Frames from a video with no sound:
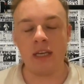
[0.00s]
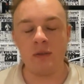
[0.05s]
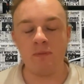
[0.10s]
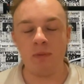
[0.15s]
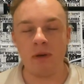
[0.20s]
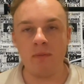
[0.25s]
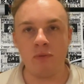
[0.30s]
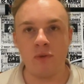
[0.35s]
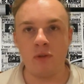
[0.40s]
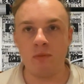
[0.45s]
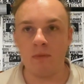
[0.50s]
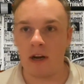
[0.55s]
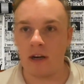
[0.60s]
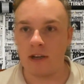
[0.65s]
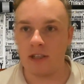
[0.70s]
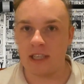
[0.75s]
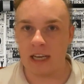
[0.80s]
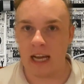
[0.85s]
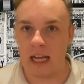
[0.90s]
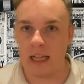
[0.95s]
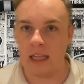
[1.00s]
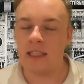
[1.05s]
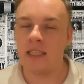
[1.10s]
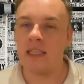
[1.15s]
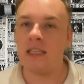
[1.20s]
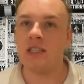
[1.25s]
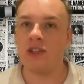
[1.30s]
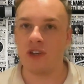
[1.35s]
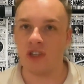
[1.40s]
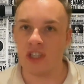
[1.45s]
people's
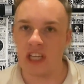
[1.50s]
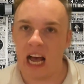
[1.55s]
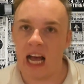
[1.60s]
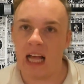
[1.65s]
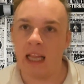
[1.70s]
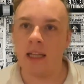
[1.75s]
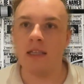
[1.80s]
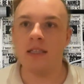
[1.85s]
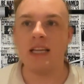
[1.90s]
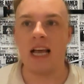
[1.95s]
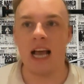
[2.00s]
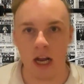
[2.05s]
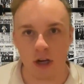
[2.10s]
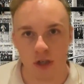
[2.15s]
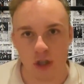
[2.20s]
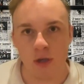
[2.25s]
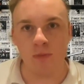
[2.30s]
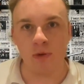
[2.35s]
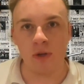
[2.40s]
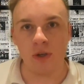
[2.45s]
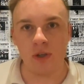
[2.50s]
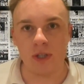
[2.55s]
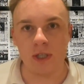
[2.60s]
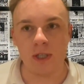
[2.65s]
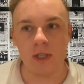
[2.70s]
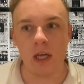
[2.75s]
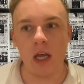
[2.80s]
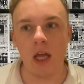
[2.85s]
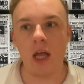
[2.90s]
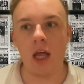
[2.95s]
personalities, their talents,
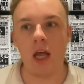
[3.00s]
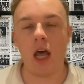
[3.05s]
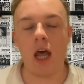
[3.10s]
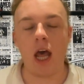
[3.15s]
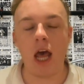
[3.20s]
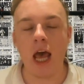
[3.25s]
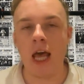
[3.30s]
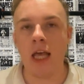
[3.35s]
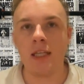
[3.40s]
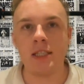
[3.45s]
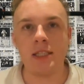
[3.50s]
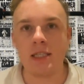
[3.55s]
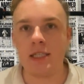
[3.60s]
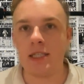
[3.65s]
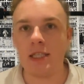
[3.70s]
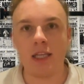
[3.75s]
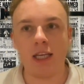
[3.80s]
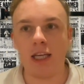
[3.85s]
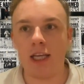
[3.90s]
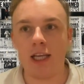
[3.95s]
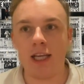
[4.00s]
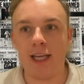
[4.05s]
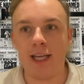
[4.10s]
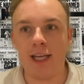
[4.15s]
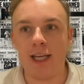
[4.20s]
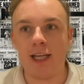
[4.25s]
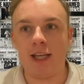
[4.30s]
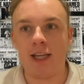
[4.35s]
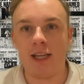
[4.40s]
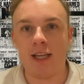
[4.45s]
attributes, it's
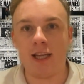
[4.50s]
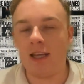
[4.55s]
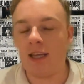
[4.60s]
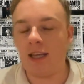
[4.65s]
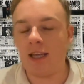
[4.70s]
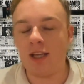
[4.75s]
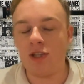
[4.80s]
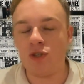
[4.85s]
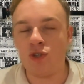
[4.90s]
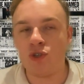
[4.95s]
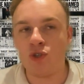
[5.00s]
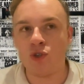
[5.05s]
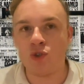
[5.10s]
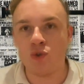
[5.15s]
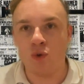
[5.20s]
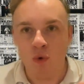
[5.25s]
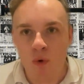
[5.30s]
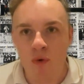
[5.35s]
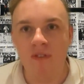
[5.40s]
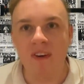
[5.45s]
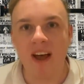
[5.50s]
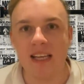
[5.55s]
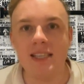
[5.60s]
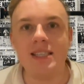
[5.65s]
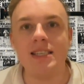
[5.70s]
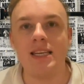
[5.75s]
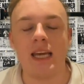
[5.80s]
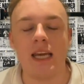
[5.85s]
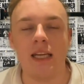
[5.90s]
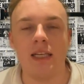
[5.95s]
so
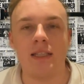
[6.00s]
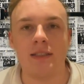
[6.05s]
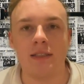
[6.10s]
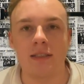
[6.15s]
fascinating.